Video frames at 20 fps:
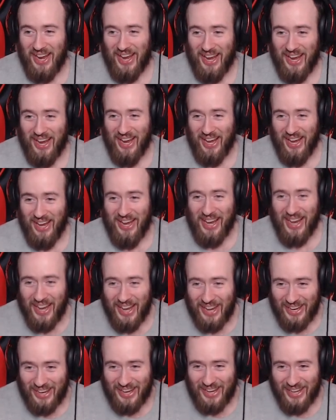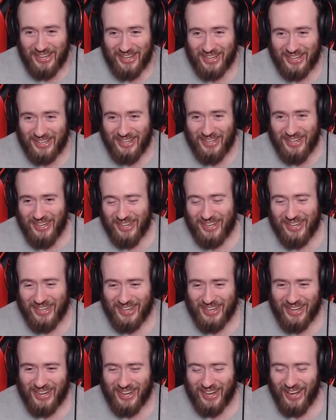
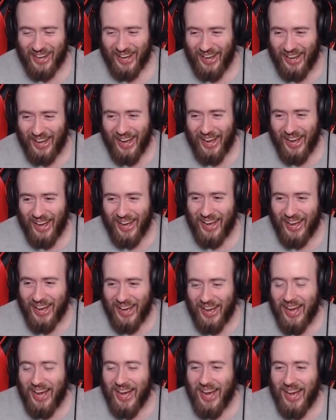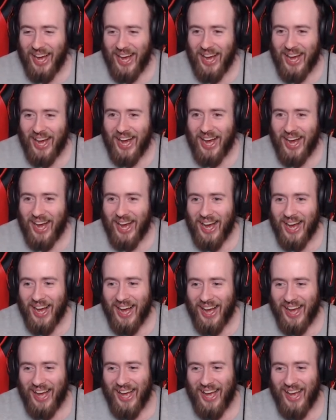
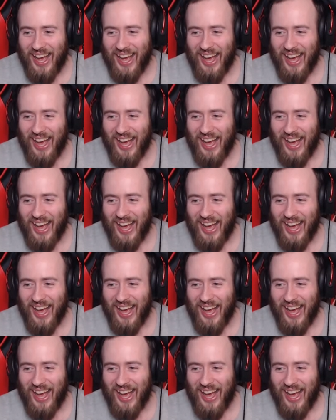This person isn't speaking.